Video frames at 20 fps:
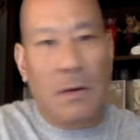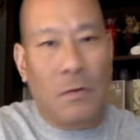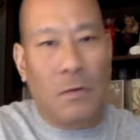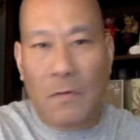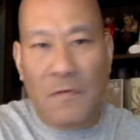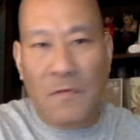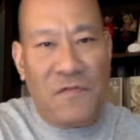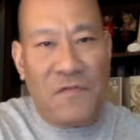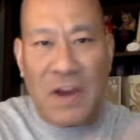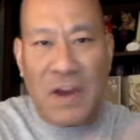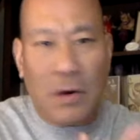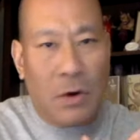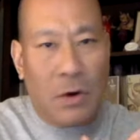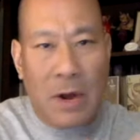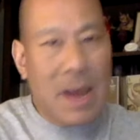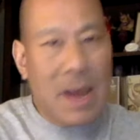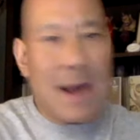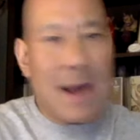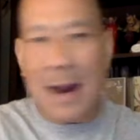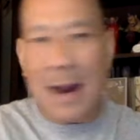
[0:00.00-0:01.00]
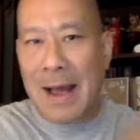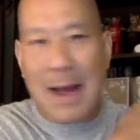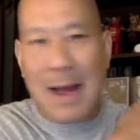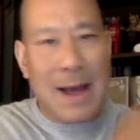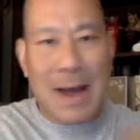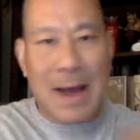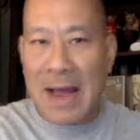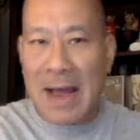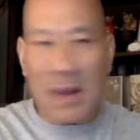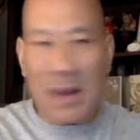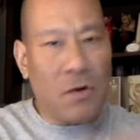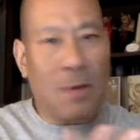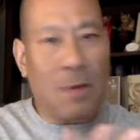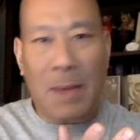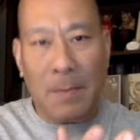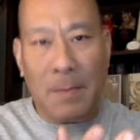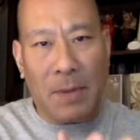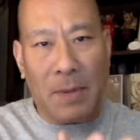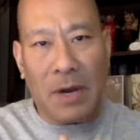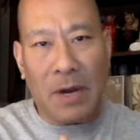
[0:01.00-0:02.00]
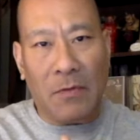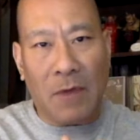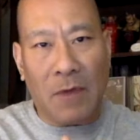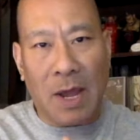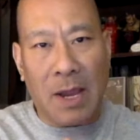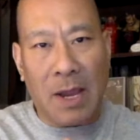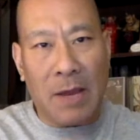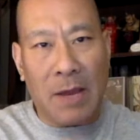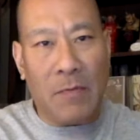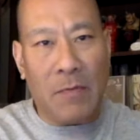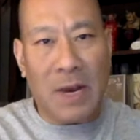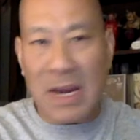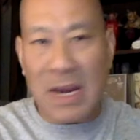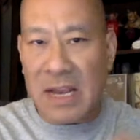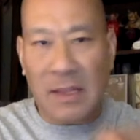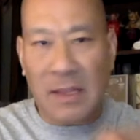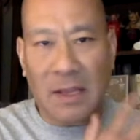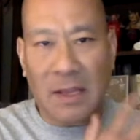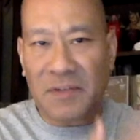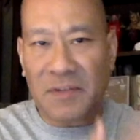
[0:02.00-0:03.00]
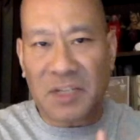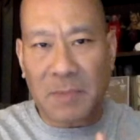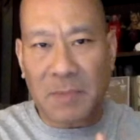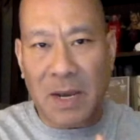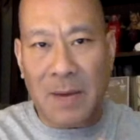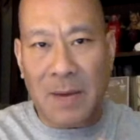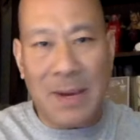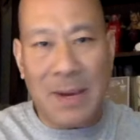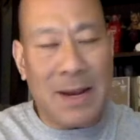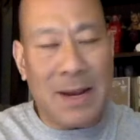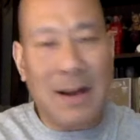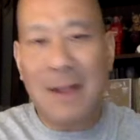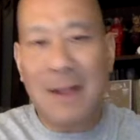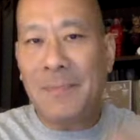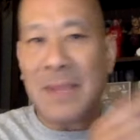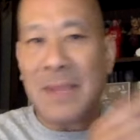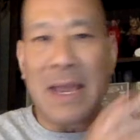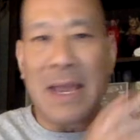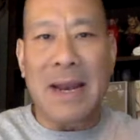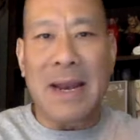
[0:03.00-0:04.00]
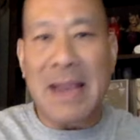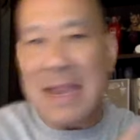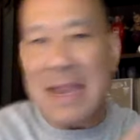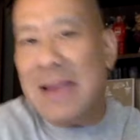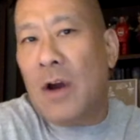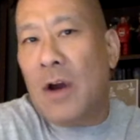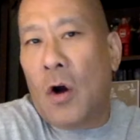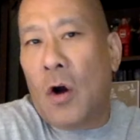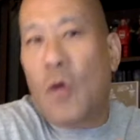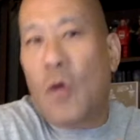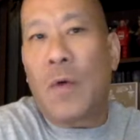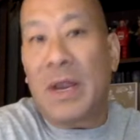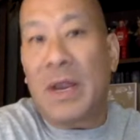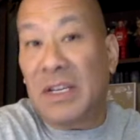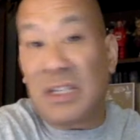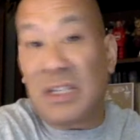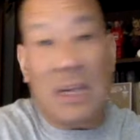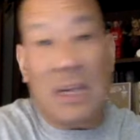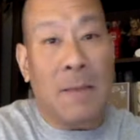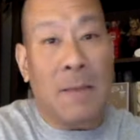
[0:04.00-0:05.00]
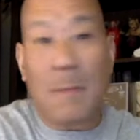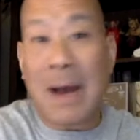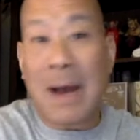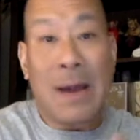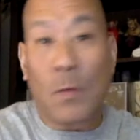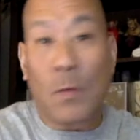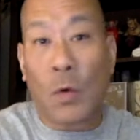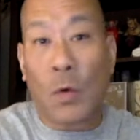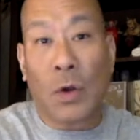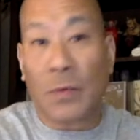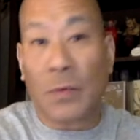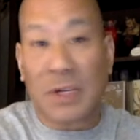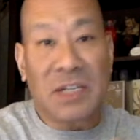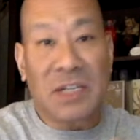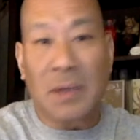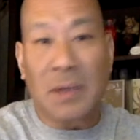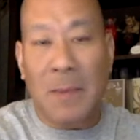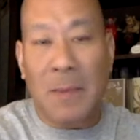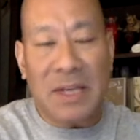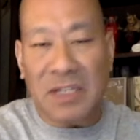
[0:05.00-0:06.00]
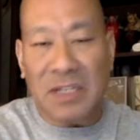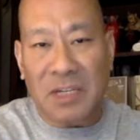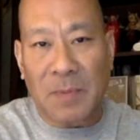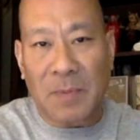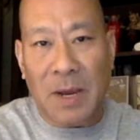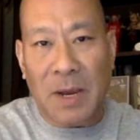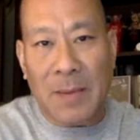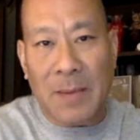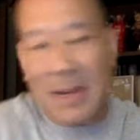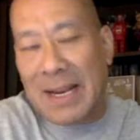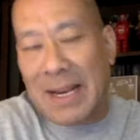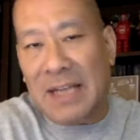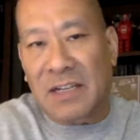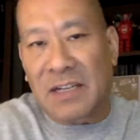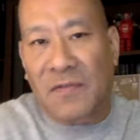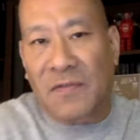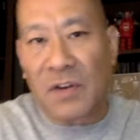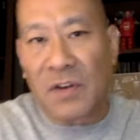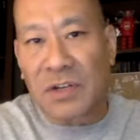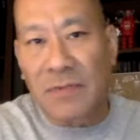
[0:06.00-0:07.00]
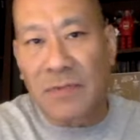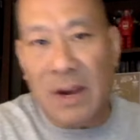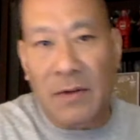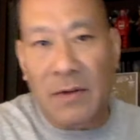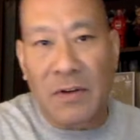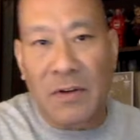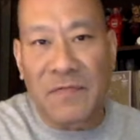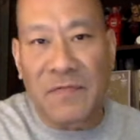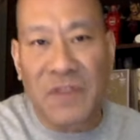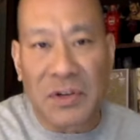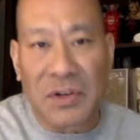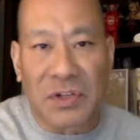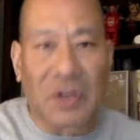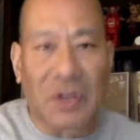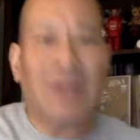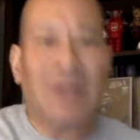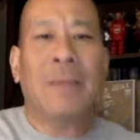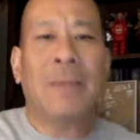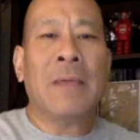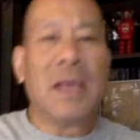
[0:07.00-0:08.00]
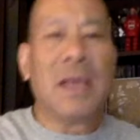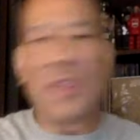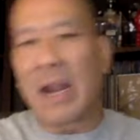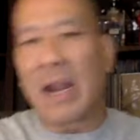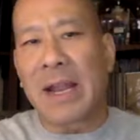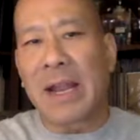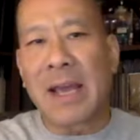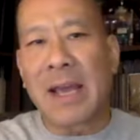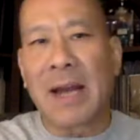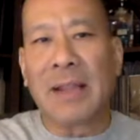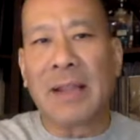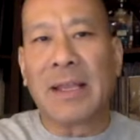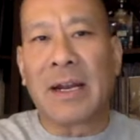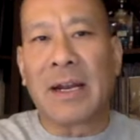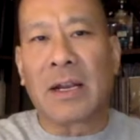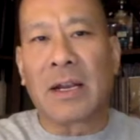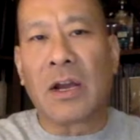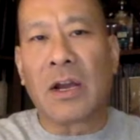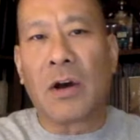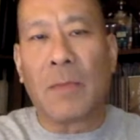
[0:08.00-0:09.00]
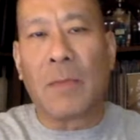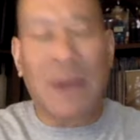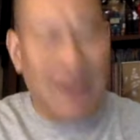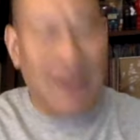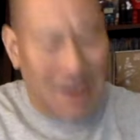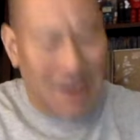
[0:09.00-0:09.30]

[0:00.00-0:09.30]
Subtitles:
fair or not, I call my buddy Ryan, right? He loves Spider-Man, and he always, in my world, with Amazing Spider-Man, has first right of refusal. And then I kind of let it go. But